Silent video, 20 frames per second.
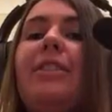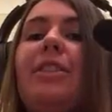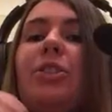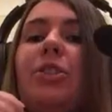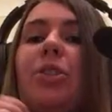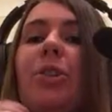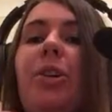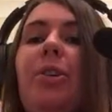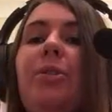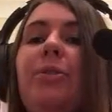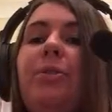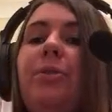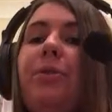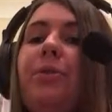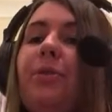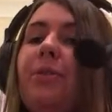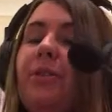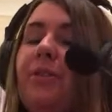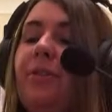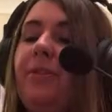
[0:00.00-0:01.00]
it's sort of
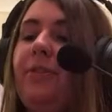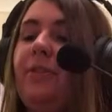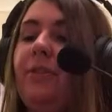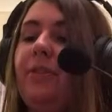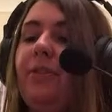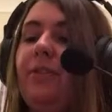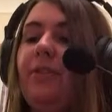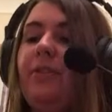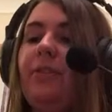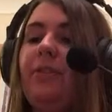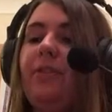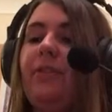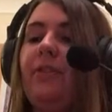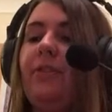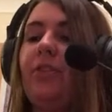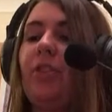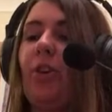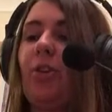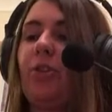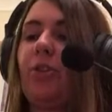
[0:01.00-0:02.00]

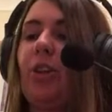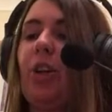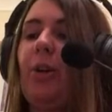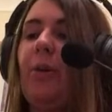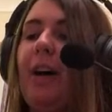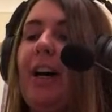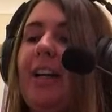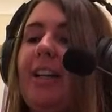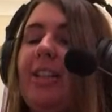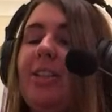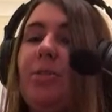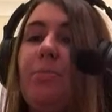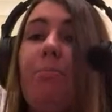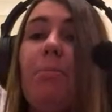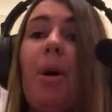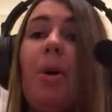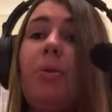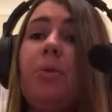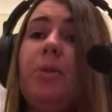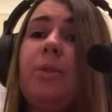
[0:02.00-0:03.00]
Doctor Who at its
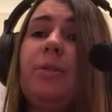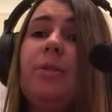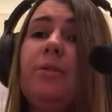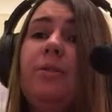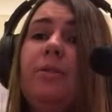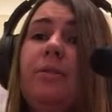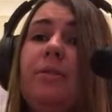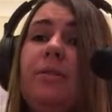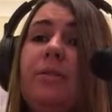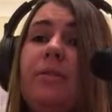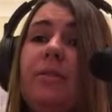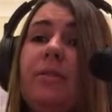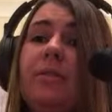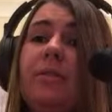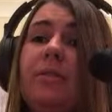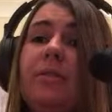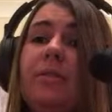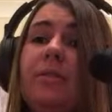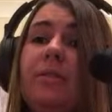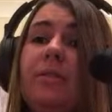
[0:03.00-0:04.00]
most.
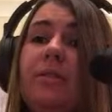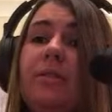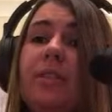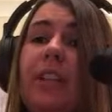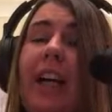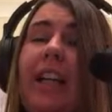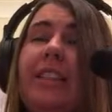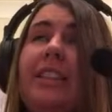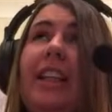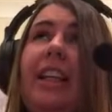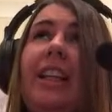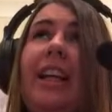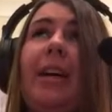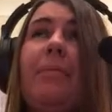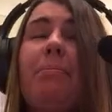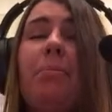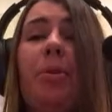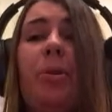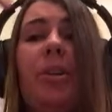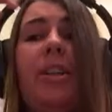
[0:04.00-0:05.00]
I'd say at
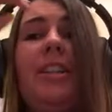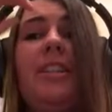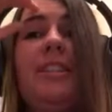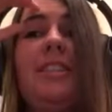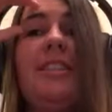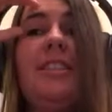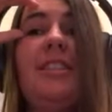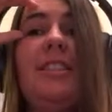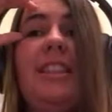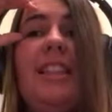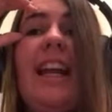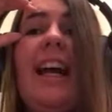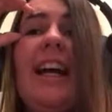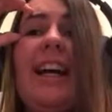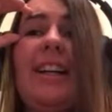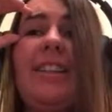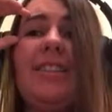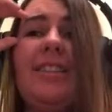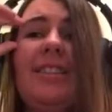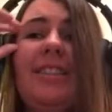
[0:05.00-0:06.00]
that point.
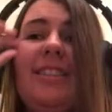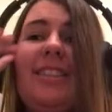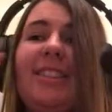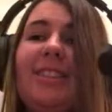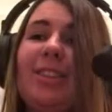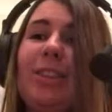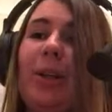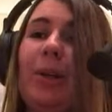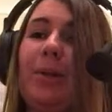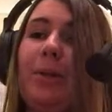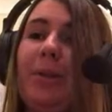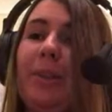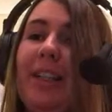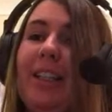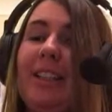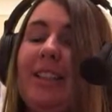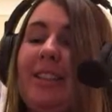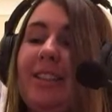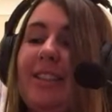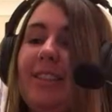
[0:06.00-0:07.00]
Yeah, so
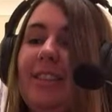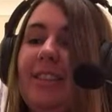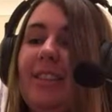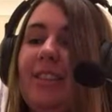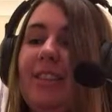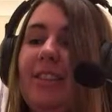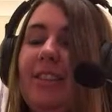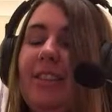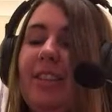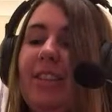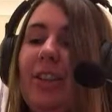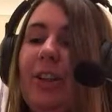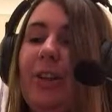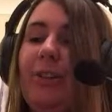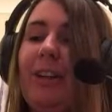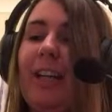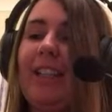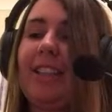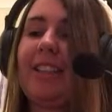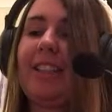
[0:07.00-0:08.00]
it's
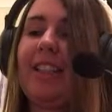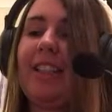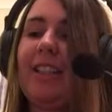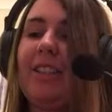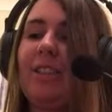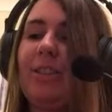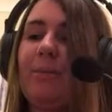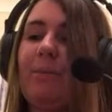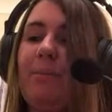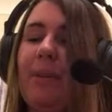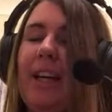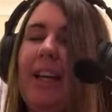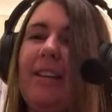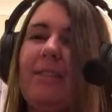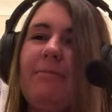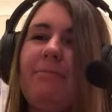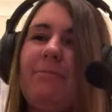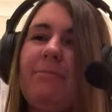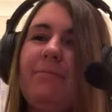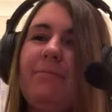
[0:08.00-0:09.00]
her exit is a bit.